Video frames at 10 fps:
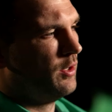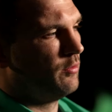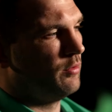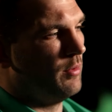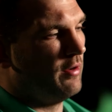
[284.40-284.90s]

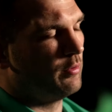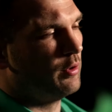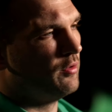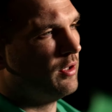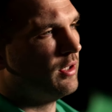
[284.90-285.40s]
from everyone
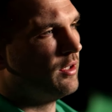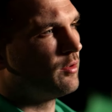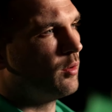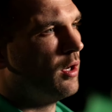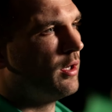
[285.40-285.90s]
who's in this
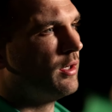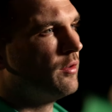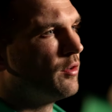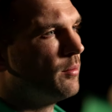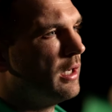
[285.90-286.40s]
squad and
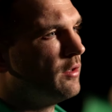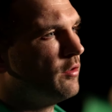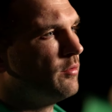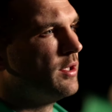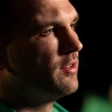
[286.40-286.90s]
some lads
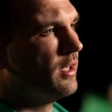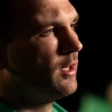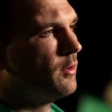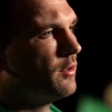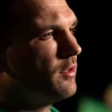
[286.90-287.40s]
who've missed
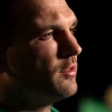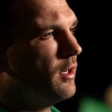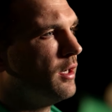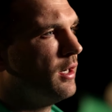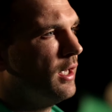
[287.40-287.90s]
out. There's a
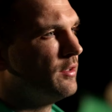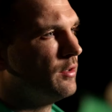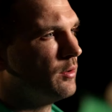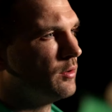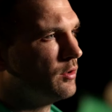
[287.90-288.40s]
lot of lads
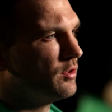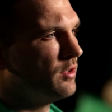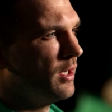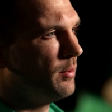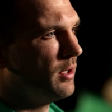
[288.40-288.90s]
who could just
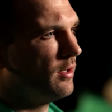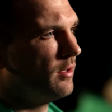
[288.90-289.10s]
step in